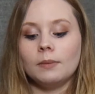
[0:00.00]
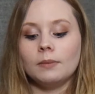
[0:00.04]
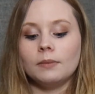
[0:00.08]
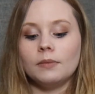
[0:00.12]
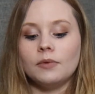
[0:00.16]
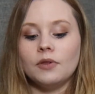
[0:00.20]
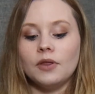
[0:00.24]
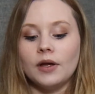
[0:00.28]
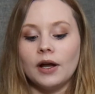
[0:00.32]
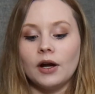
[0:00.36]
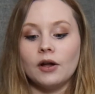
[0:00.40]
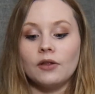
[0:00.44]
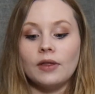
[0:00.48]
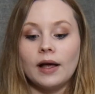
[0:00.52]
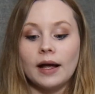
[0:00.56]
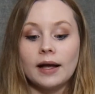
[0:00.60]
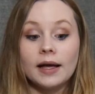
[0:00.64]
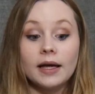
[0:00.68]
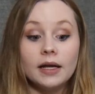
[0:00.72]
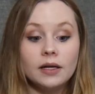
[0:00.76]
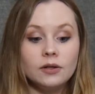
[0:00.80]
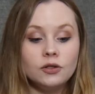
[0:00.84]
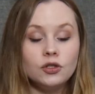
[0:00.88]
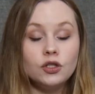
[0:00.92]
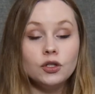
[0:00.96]
there that
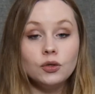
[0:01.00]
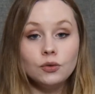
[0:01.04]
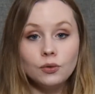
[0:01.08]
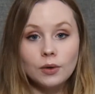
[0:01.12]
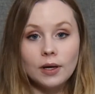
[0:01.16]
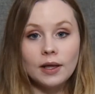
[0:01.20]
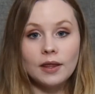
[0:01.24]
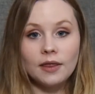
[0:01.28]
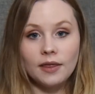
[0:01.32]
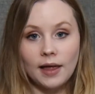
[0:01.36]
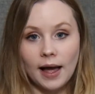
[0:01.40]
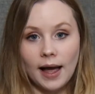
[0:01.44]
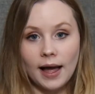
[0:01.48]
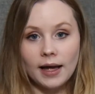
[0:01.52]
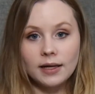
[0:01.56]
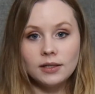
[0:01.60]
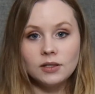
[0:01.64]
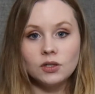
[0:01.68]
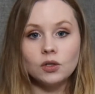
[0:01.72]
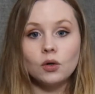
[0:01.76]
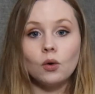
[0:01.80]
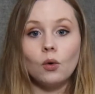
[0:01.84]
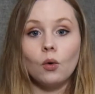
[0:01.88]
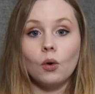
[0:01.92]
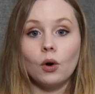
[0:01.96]
can do
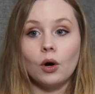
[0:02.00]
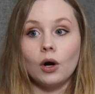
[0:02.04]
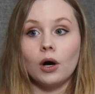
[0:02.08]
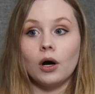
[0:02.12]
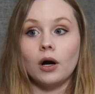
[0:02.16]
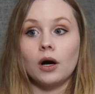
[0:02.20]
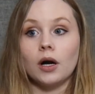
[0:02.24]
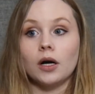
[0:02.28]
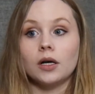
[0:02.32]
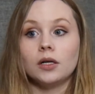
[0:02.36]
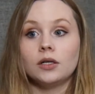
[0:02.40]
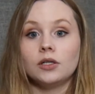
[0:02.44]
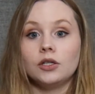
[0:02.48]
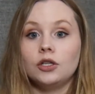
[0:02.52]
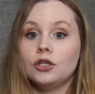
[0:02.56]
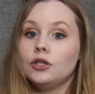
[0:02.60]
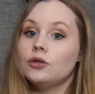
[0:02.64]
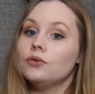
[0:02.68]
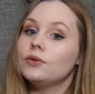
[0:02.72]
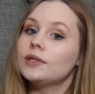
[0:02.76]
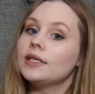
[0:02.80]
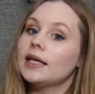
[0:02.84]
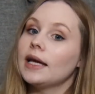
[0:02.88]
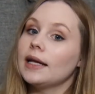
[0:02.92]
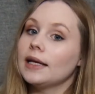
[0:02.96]
that, or
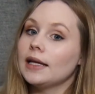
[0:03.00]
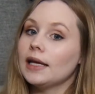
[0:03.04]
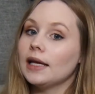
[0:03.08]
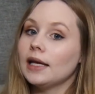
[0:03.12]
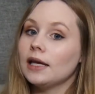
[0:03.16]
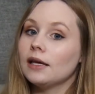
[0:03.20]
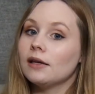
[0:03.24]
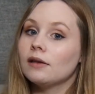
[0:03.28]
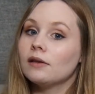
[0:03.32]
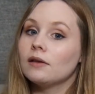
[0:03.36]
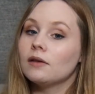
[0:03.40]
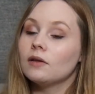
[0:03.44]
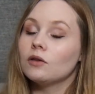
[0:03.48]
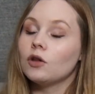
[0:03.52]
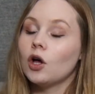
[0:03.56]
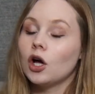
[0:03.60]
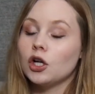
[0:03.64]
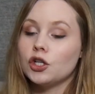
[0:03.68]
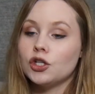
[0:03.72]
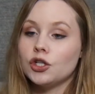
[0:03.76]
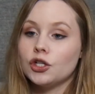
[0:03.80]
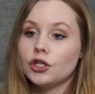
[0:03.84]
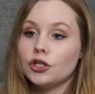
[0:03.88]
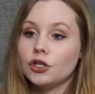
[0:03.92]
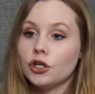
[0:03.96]
use any
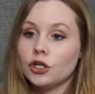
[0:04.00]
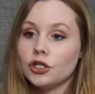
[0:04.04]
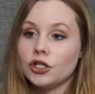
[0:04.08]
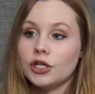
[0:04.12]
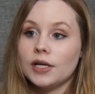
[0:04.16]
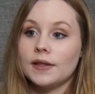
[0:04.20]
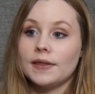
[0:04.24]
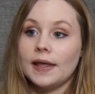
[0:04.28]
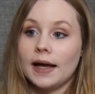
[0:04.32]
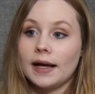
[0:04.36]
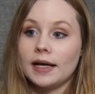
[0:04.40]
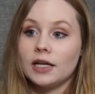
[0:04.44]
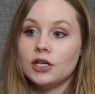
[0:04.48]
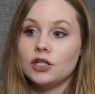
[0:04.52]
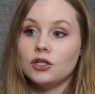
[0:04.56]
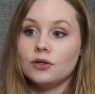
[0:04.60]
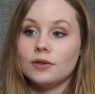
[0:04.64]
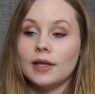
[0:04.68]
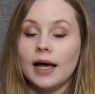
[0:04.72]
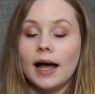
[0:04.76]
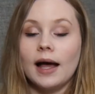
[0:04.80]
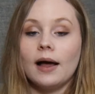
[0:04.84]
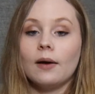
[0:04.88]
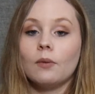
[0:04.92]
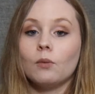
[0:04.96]
laundry detergent that can do
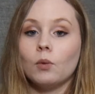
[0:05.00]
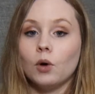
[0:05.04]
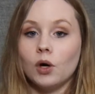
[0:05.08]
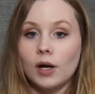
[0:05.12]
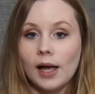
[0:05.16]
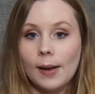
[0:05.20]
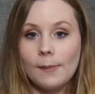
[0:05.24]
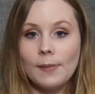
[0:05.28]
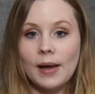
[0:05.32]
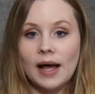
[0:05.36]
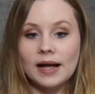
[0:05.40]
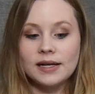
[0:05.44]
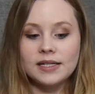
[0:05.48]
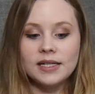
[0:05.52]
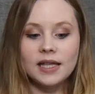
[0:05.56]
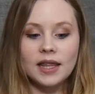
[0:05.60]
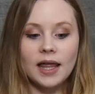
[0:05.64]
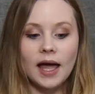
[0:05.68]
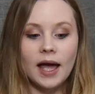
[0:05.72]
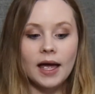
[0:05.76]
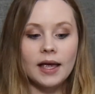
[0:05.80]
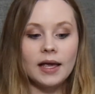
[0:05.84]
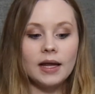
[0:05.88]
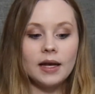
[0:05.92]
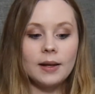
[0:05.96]
that, and we'll get back to
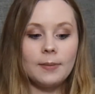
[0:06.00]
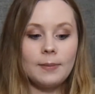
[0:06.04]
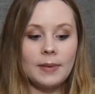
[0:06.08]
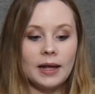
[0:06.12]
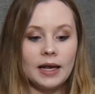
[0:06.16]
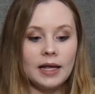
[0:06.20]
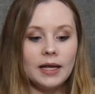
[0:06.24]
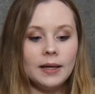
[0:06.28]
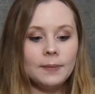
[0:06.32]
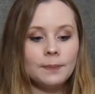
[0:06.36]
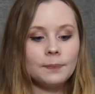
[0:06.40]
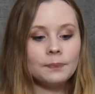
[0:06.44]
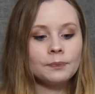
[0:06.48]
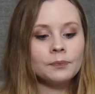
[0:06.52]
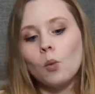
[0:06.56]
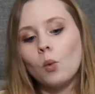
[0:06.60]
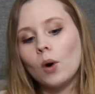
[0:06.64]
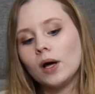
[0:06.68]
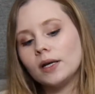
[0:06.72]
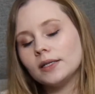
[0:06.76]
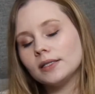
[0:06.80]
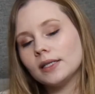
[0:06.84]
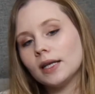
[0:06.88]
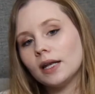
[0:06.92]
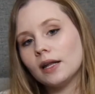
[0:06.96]
that in a minute.
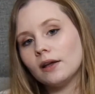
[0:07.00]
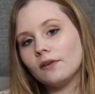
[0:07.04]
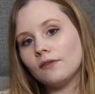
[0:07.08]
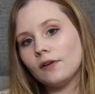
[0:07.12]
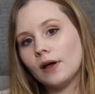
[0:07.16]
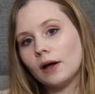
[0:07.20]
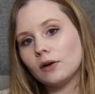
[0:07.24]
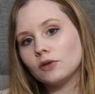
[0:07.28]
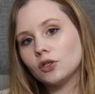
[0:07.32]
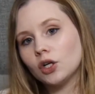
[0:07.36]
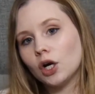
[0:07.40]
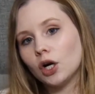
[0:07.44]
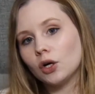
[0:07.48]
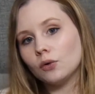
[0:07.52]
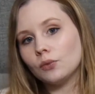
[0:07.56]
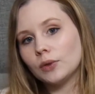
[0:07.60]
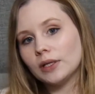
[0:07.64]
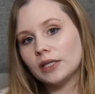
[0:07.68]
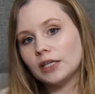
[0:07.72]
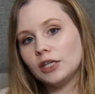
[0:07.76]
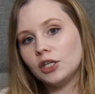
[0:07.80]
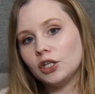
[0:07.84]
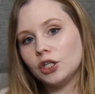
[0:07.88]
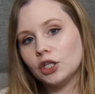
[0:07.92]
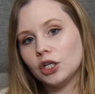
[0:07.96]
Ones that I found are
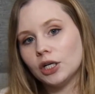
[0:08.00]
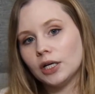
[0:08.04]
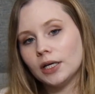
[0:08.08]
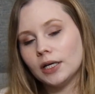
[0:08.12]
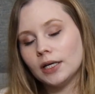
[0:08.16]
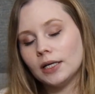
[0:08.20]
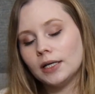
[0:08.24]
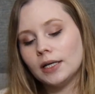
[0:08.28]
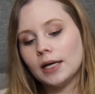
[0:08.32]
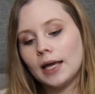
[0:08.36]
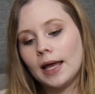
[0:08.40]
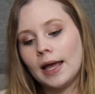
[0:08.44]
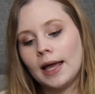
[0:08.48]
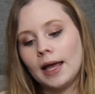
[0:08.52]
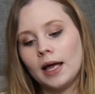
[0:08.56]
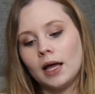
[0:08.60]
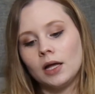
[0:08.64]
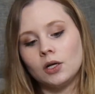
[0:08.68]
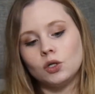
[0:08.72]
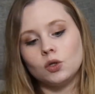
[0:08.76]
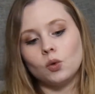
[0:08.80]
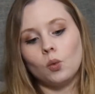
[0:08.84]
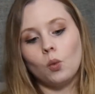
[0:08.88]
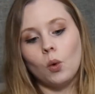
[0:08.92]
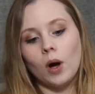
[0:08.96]
really good,
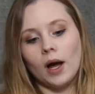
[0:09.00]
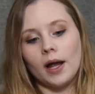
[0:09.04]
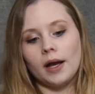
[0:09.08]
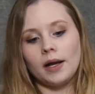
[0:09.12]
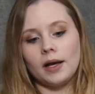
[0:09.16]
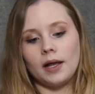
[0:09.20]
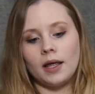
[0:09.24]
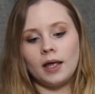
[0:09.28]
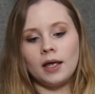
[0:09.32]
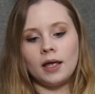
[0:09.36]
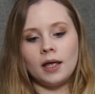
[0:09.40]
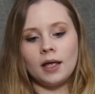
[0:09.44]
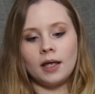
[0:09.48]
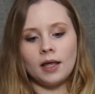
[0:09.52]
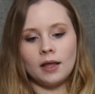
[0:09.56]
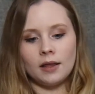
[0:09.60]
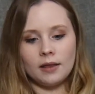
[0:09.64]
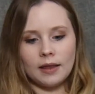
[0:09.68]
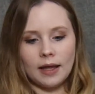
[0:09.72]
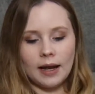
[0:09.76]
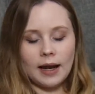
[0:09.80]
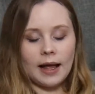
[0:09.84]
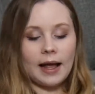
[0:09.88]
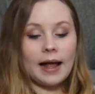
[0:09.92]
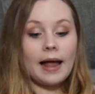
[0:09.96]
and one
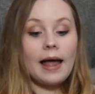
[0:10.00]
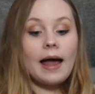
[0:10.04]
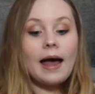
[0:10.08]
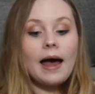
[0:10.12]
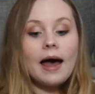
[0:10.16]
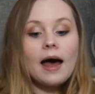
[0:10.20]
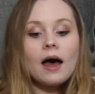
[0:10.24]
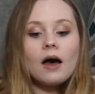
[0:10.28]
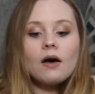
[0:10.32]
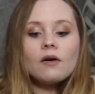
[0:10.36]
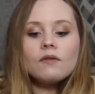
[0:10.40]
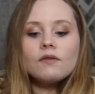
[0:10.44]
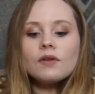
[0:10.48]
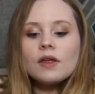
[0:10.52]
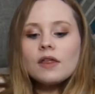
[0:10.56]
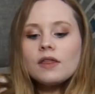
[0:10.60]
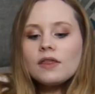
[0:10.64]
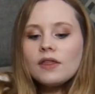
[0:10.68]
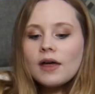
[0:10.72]
that I have